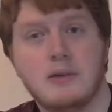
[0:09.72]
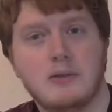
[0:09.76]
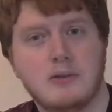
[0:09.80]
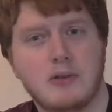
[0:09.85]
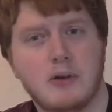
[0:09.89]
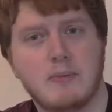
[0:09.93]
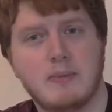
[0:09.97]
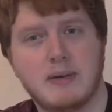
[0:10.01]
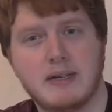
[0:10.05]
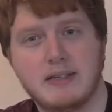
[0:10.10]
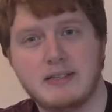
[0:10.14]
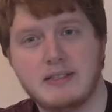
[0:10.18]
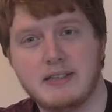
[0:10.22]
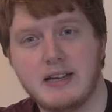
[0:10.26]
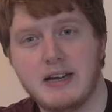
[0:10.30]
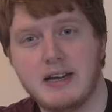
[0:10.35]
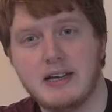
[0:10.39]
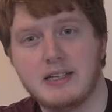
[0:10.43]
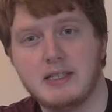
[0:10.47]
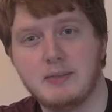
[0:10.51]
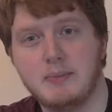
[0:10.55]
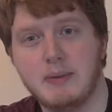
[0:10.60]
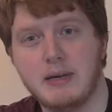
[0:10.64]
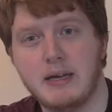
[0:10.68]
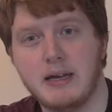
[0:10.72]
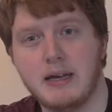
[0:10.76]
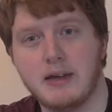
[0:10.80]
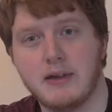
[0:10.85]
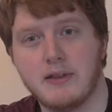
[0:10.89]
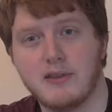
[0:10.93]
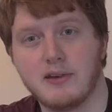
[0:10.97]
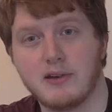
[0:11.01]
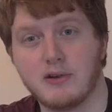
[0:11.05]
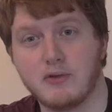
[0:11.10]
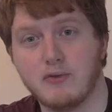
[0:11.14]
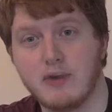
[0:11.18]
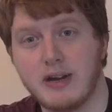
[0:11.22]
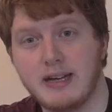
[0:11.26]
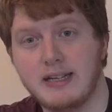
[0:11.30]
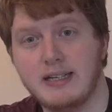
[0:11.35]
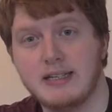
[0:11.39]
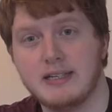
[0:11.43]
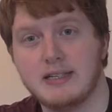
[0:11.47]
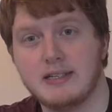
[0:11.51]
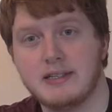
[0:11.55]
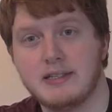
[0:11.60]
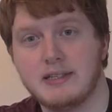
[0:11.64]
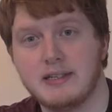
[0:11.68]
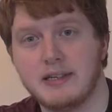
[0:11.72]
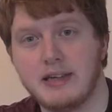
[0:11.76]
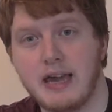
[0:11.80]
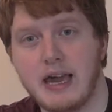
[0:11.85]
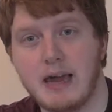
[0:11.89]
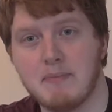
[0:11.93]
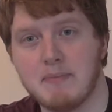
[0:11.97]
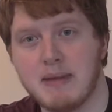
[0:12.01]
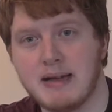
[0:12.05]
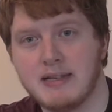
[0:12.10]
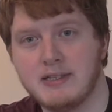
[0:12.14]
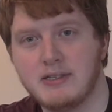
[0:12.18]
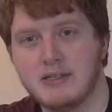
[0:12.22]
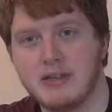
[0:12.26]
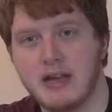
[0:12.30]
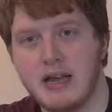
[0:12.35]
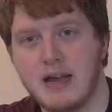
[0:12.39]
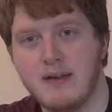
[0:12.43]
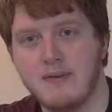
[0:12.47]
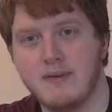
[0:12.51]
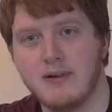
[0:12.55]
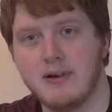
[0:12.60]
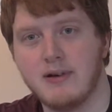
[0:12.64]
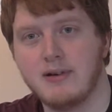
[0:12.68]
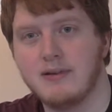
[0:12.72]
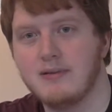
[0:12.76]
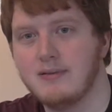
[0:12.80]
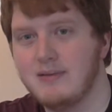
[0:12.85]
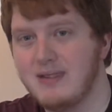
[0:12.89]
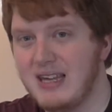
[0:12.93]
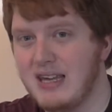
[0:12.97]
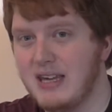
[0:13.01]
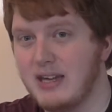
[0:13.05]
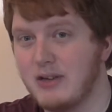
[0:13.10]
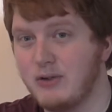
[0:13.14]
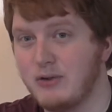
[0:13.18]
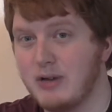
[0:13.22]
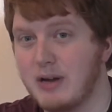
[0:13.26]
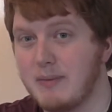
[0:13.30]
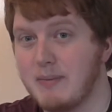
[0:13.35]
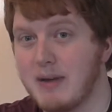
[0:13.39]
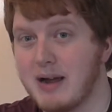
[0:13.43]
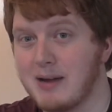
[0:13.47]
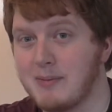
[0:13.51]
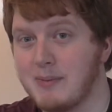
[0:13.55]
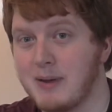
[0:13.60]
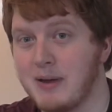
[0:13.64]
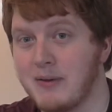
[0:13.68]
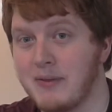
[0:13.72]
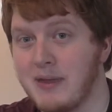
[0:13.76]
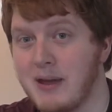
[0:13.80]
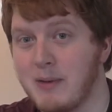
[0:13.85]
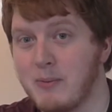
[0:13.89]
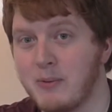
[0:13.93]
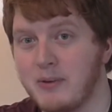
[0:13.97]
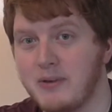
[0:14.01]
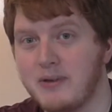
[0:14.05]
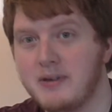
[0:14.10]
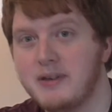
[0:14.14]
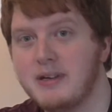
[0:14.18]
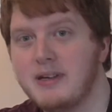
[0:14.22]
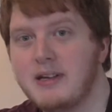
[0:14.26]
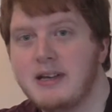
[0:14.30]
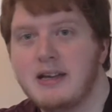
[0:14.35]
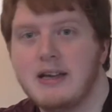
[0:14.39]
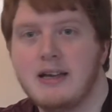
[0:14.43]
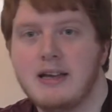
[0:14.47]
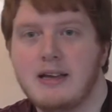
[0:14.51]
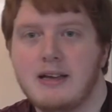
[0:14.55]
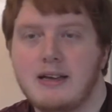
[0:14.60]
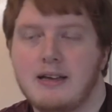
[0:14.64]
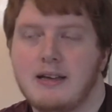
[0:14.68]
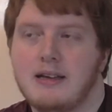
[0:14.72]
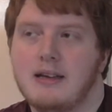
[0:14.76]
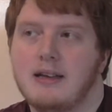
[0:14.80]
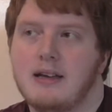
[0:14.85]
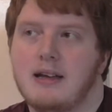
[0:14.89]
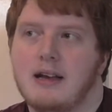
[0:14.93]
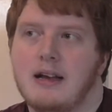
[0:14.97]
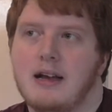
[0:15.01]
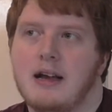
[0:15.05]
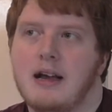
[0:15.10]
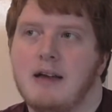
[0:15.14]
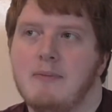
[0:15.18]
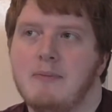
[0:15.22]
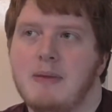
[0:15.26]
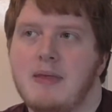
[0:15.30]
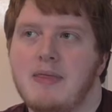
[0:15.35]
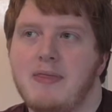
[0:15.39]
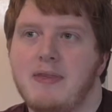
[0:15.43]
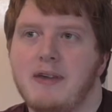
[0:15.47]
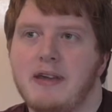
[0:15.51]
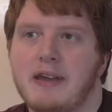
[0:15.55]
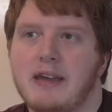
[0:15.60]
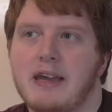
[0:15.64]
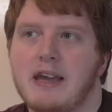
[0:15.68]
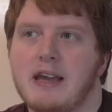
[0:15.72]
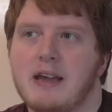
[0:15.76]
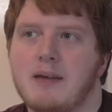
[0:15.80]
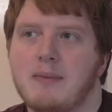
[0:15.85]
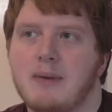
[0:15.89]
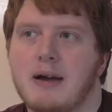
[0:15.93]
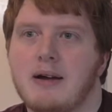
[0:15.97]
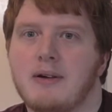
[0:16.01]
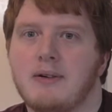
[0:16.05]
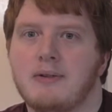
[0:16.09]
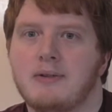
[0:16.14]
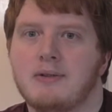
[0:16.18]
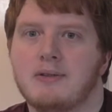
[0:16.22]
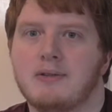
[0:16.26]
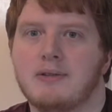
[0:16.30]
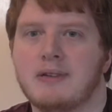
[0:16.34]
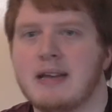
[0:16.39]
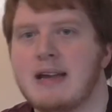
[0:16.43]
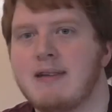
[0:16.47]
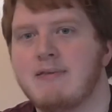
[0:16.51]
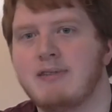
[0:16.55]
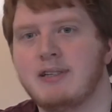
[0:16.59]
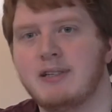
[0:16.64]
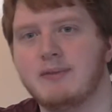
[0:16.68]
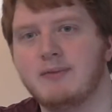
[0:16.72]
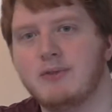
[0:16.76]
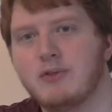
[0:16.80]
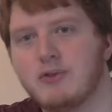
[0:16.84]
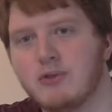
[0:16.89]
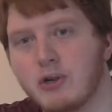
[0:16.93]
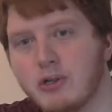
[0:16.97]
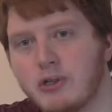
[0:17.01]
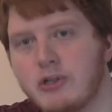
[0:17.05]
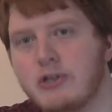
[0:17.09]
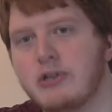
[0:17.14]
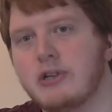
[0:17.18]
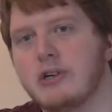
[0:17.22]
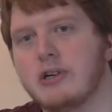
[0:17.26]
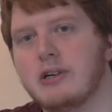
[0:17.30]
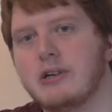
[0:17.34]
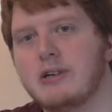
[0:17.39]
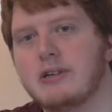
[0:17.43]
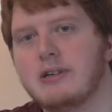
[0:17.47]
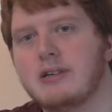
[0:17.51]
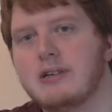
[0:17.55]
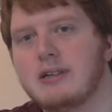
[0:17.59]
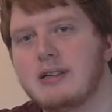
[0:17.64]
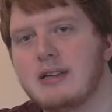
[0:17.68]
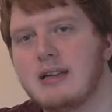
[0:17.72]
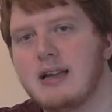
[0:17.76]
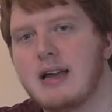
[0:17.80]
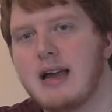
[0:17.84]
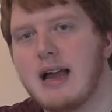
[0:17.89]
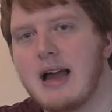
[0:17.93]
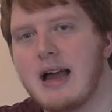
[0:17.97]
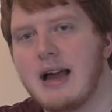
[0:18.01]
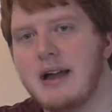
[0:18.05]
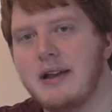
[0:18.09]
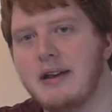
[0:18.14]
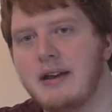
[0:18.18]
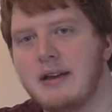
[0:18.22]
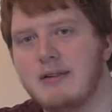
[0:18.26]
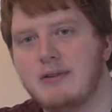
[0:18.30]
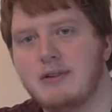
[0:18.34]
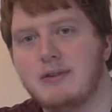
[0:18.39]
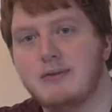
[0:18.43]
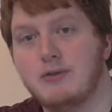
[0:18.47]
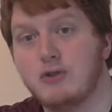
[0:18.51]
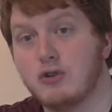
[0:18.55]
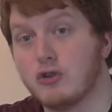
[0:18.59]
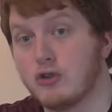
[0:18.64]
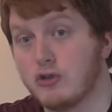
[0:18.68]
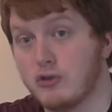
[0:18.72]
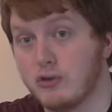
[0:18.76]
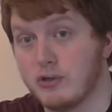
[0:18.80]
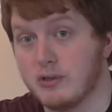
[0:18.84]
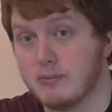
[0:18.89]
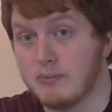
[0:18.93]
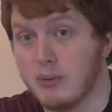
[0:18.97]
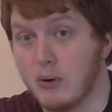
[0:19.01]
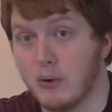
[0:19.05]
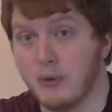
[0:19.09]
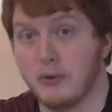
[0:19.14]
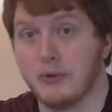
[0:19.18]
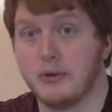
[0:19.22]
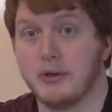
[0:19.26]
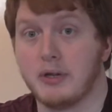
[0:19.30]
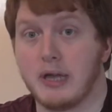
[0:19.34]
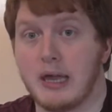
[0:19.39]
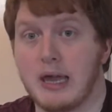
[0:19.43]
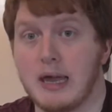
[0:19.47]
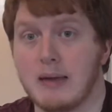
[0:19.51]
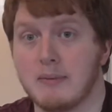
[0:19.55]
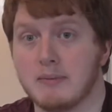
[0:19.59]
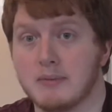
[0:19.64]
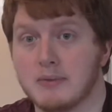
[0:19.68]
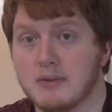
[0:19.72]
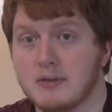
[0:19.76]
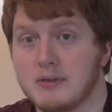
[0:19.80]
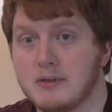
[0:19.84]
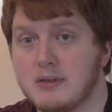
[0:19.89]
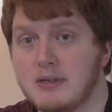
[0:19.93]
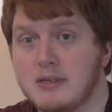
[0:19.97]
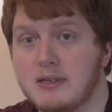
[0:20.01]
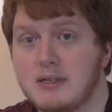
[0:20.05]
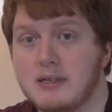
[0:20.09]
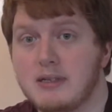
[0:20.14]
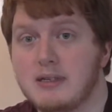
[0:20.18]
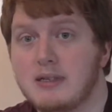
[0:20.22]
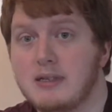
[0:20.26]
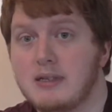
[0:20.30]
So in my desire to be the greatest game master ever, trademark me on that one, I've been thinking about narrative structure. And narrative structure is important to games.